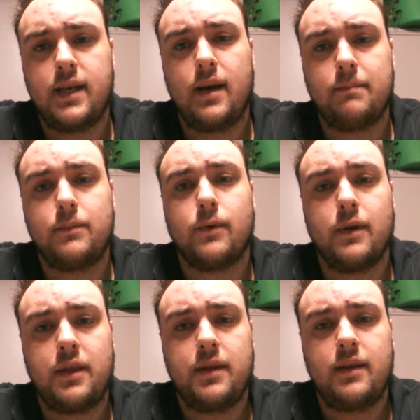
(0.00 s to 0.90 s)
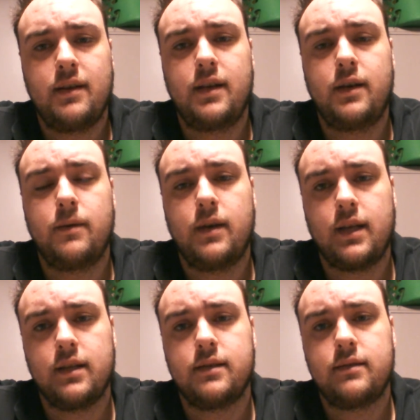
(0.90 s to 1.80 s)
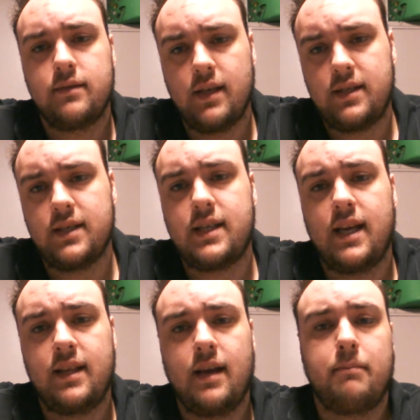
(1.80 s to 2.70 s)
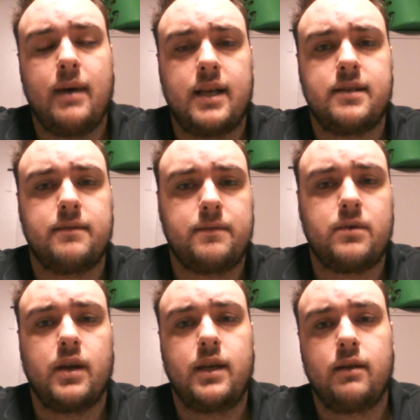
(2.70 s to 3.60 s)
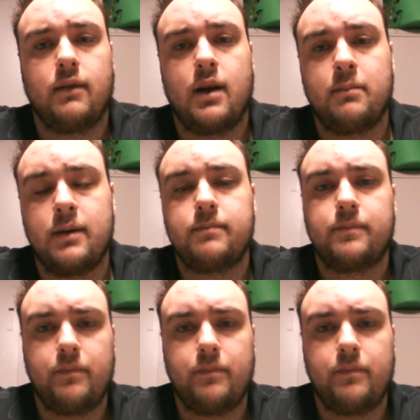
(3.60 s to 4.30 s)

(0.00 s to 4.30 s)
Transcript: up north in New England that just had that massive train derailment.